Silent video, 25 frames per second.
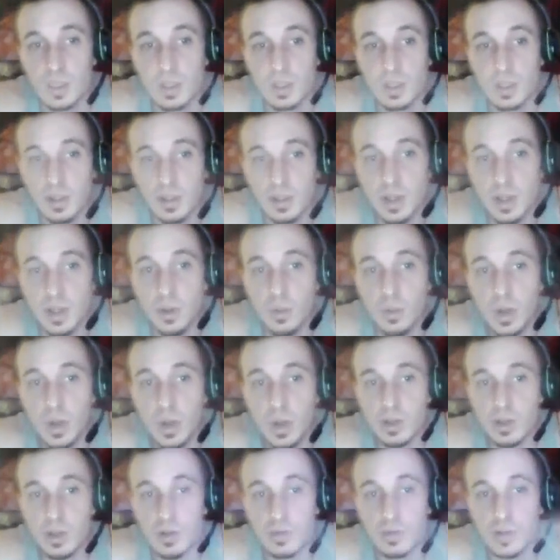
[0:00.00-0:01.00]
that while the
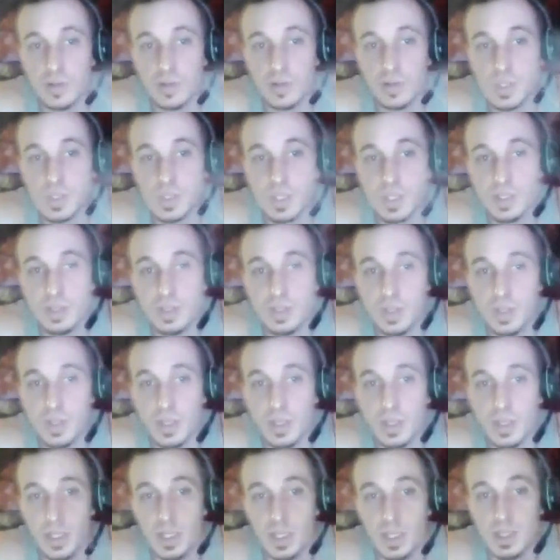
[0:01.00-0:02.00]
universe is not,
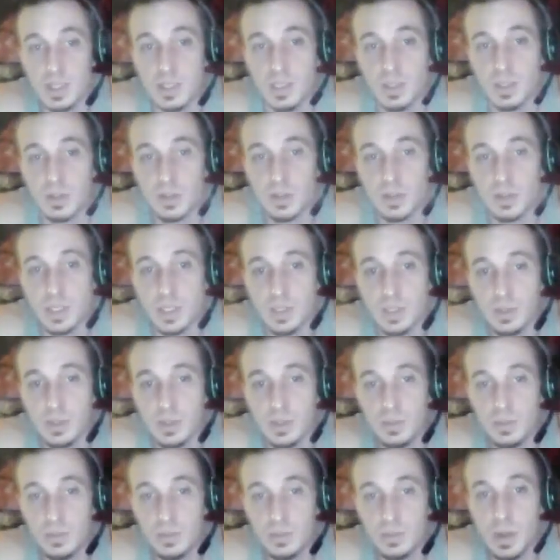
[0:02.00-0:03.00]
it still is.
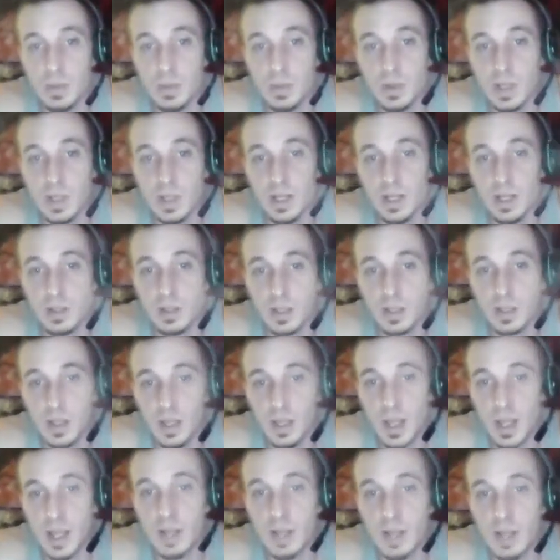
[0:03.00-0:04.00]
Remember that
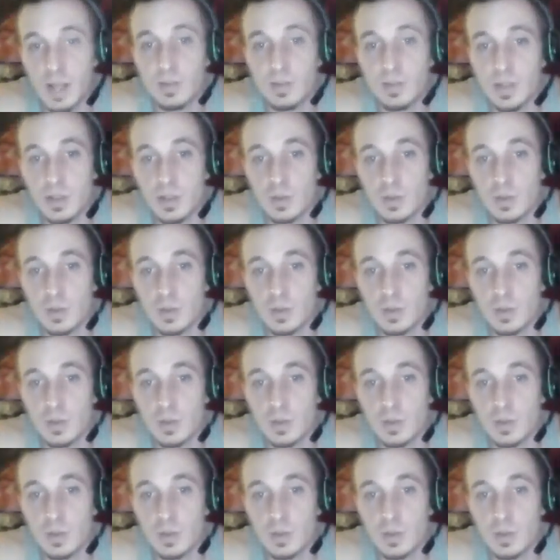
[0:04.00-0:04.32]
ever